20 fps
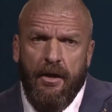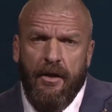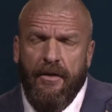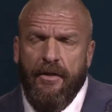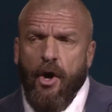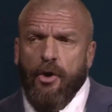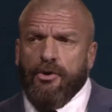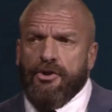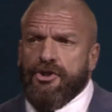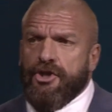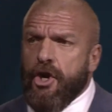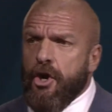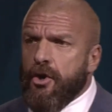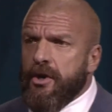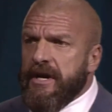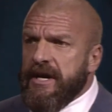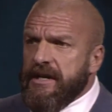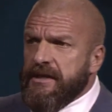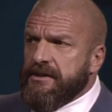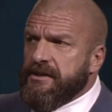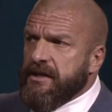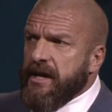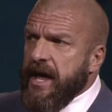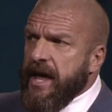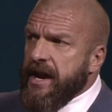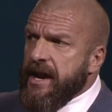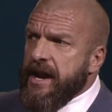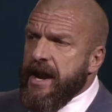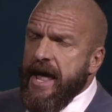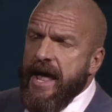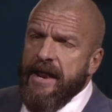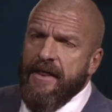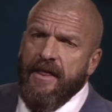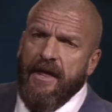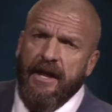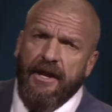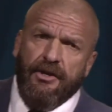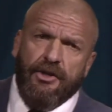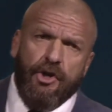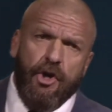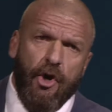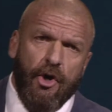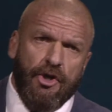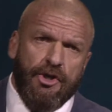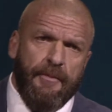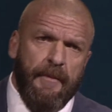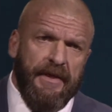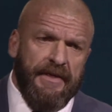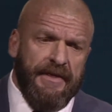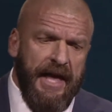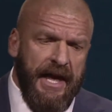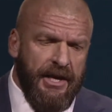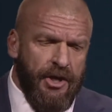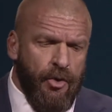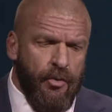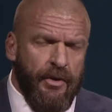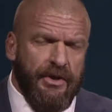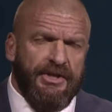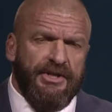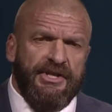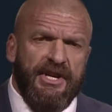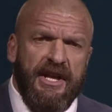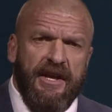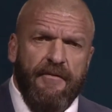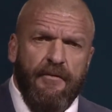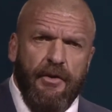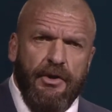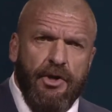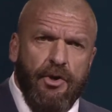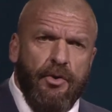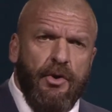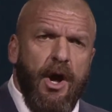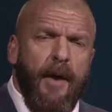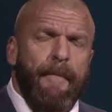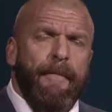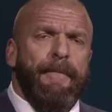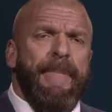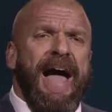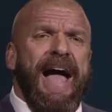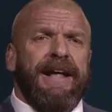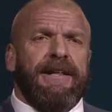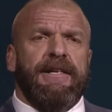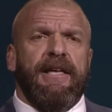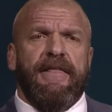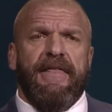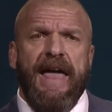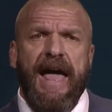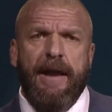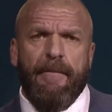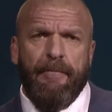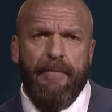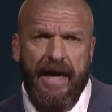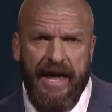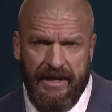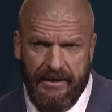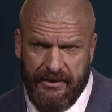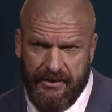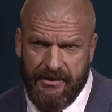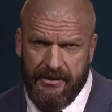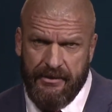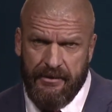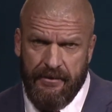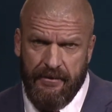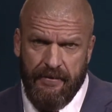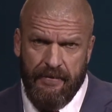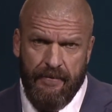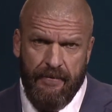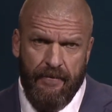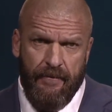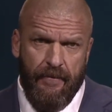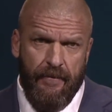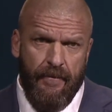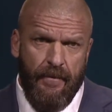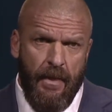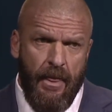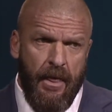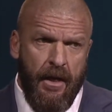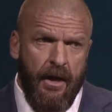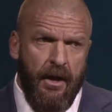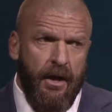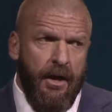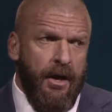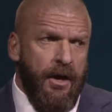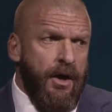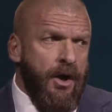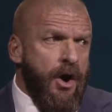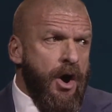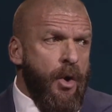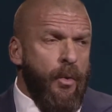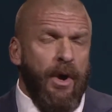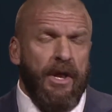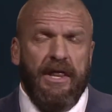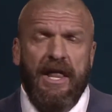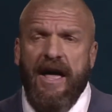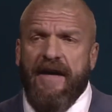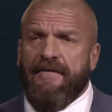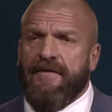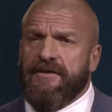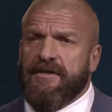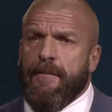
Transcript: those journeys and the encouragement that you receive when you come back to that base are what life is